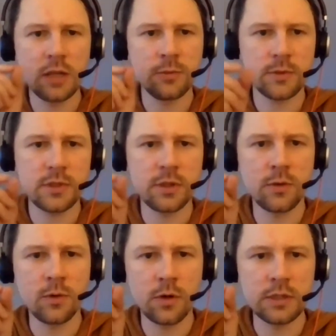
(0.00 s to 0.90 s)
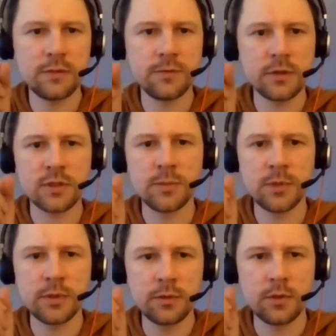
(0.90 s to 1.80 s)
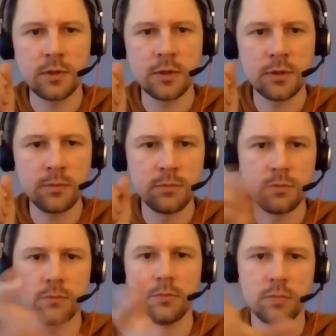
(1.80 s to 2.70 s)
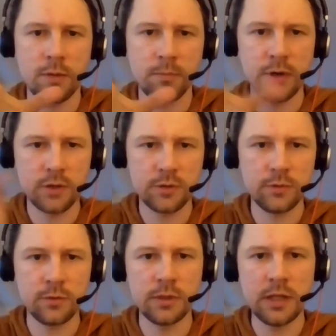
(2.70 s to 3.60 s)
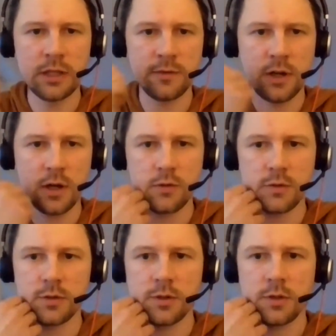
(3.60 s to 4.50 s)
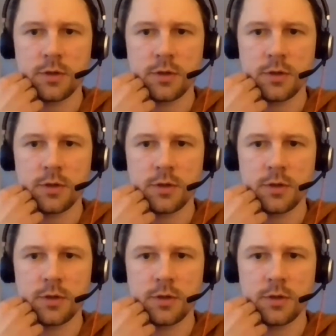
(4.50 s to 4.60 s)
and what's the core difference between uh, compared to data warehouse?